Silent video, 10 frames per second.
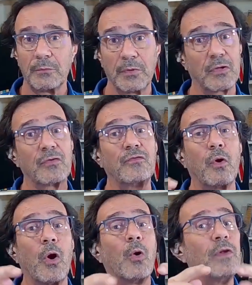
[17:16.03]
because
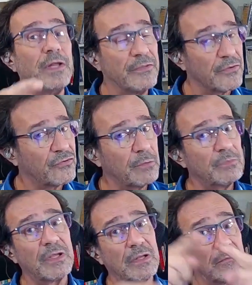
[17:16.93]
your own
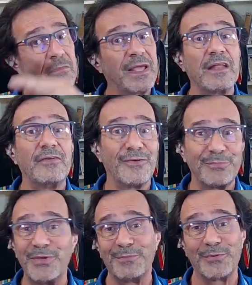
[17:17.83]
leadership didn't get your
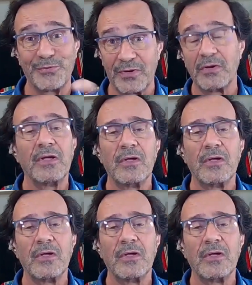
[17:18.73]
people to.